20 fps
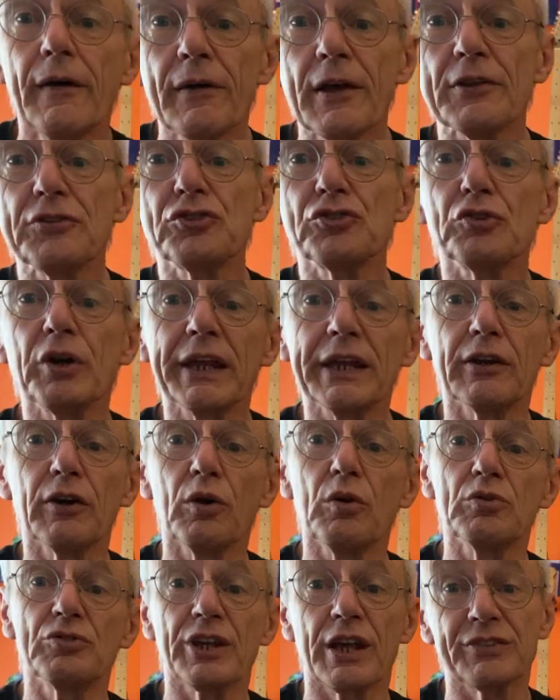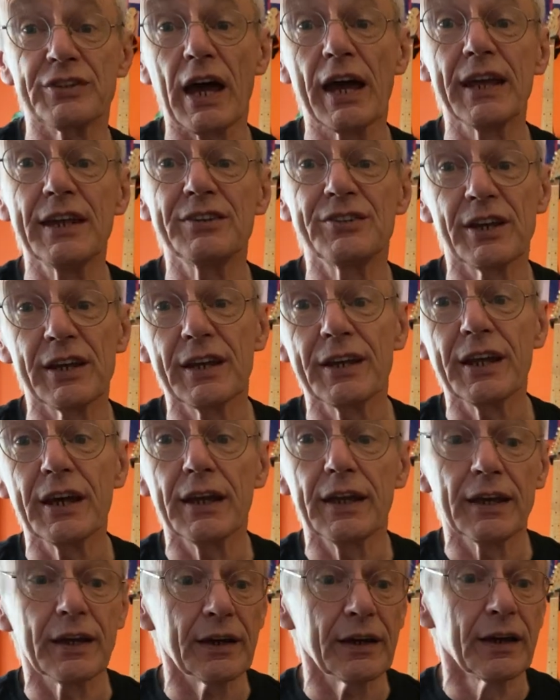That's three chords, that's A, D and
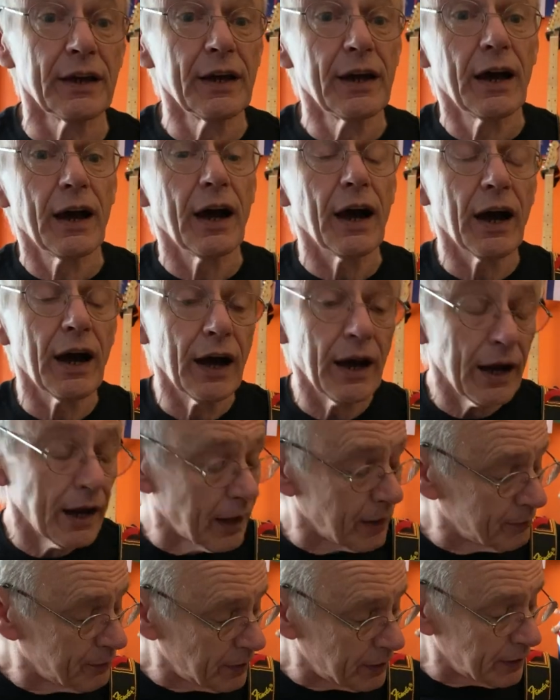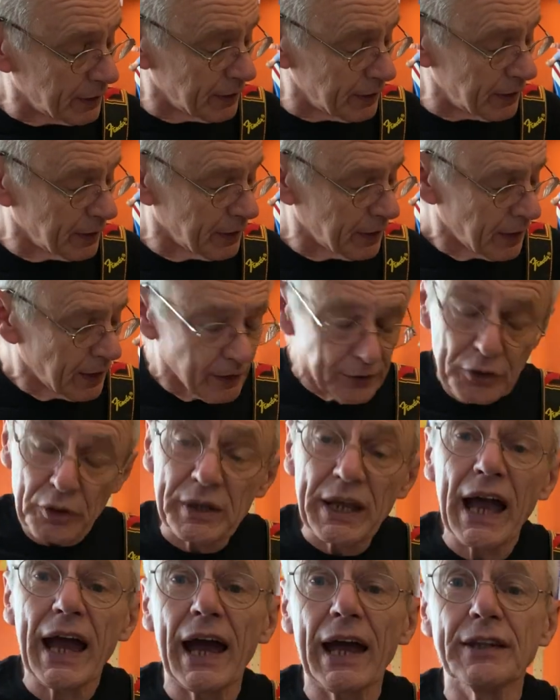E. Um, you
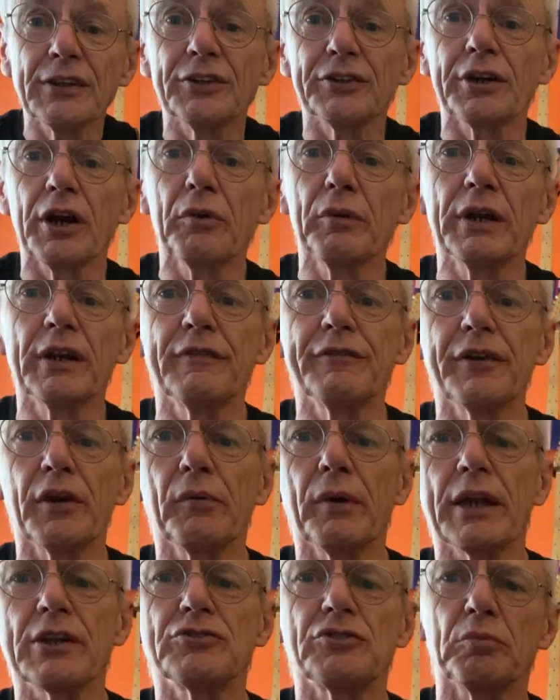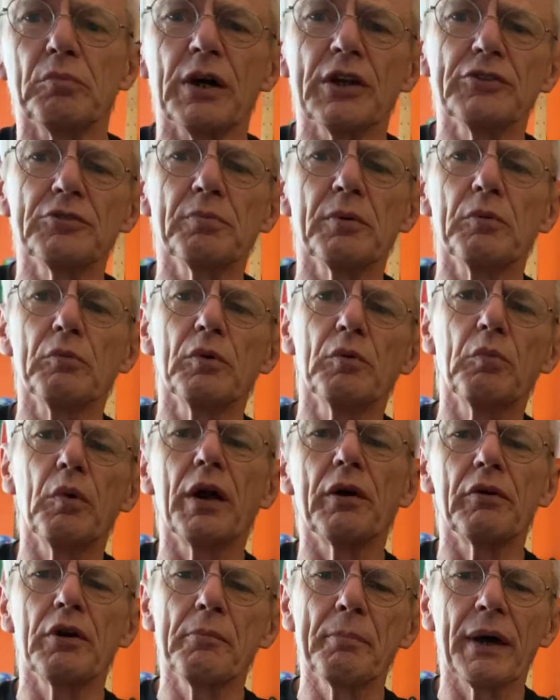can throw in a few extra ones, but we'll
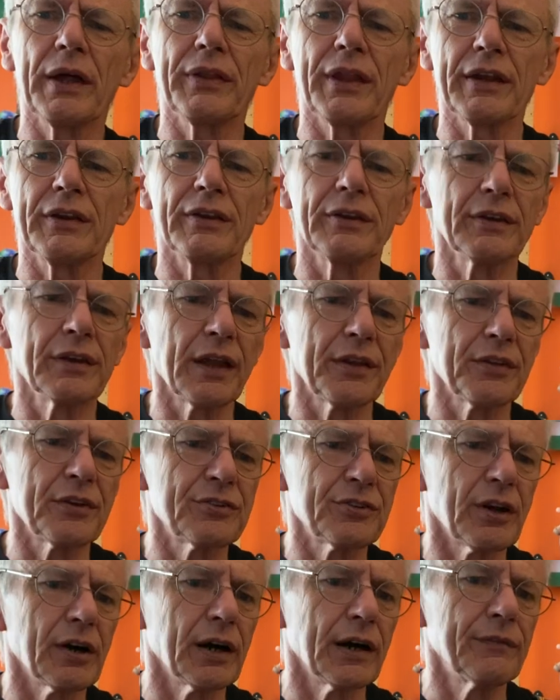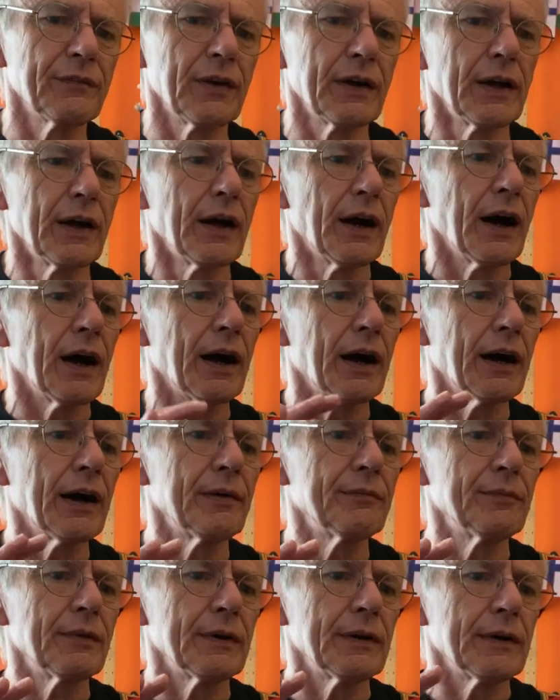worry about that another time.
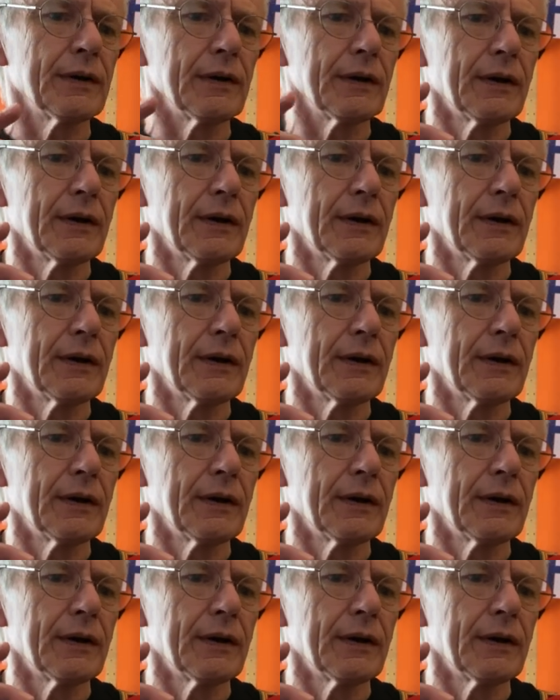Um,